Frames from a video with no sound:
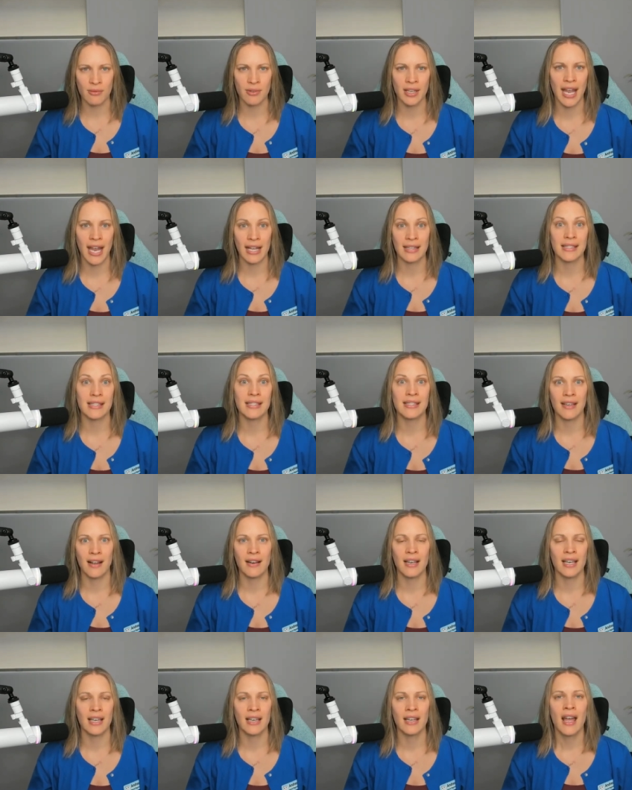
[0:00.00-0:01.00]
can't
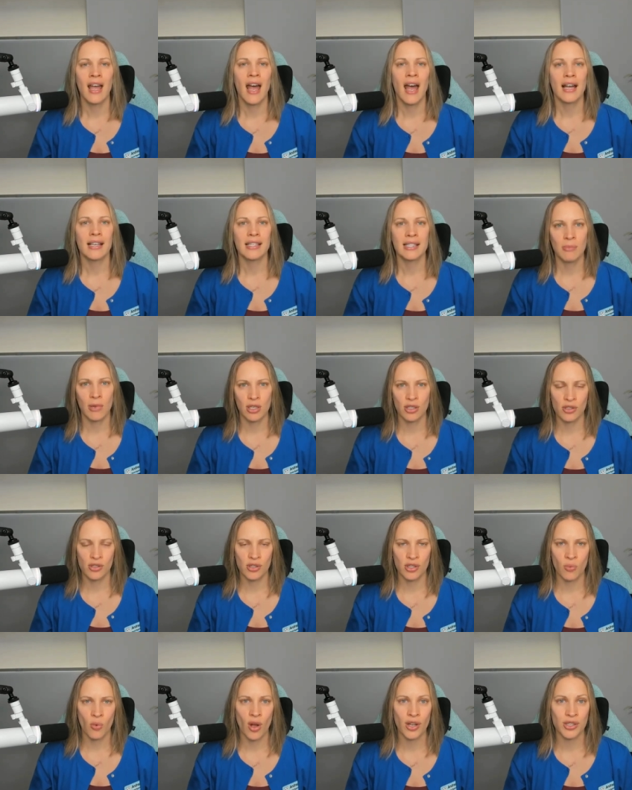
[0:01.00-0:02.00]
study as much as
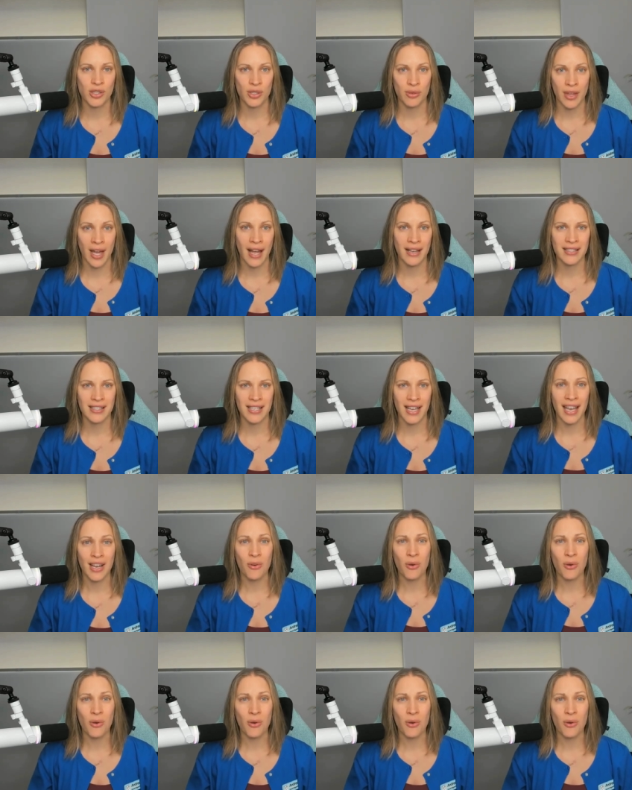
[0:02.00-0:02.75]
you want to that day,